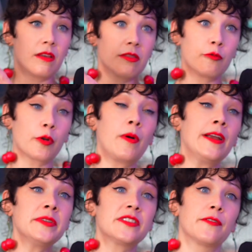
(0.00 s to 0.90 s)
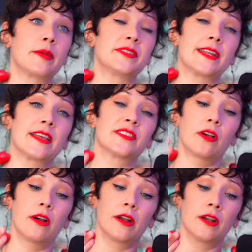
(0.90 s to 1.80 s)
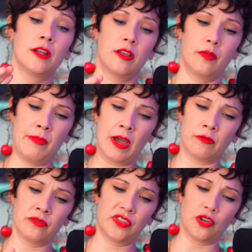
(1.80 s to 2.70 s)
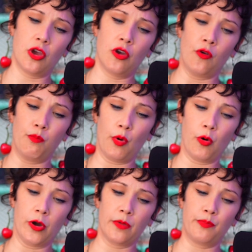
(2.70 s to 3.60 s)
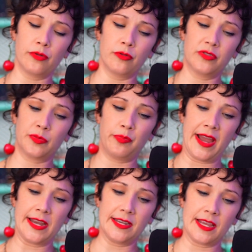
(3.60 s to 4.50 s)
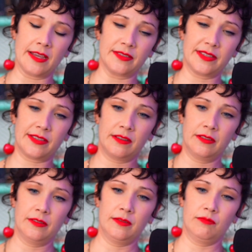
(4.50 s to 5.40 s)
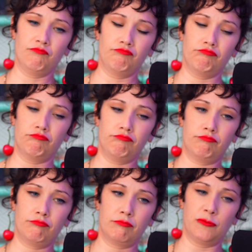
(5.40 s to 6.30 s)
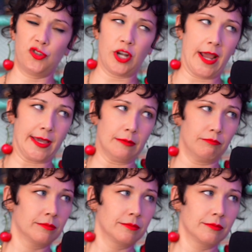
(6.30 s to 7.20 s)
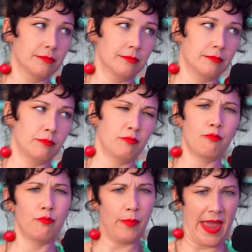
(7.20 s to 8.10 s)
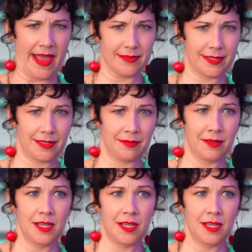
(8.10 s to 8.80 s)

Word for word: the requirements for them to dance are mountain, snow, board, boots, bindings, jacket, pants,